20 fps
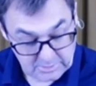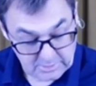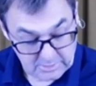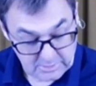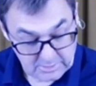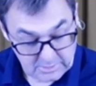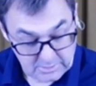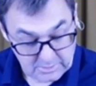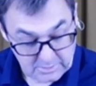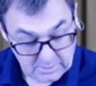
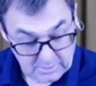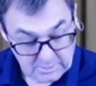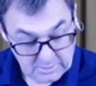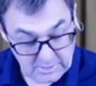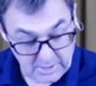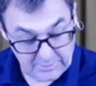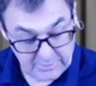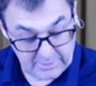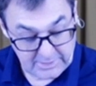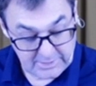neither
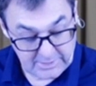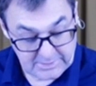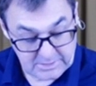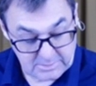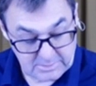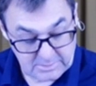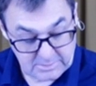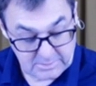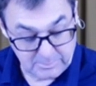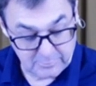let it be
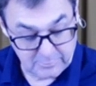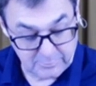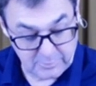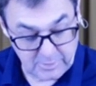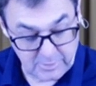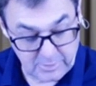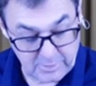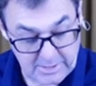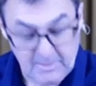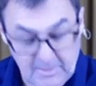afraid.
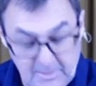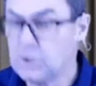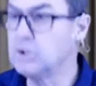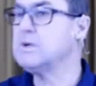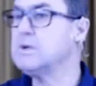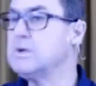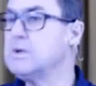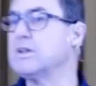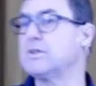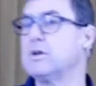You know what I
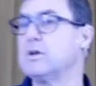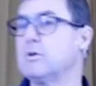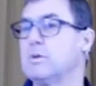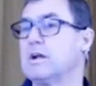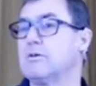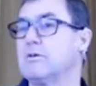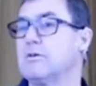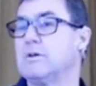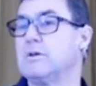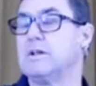think when I read
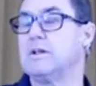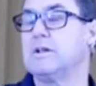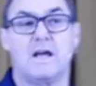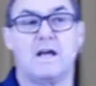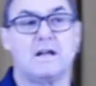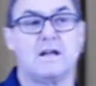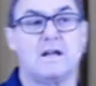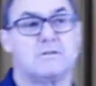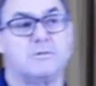that verse?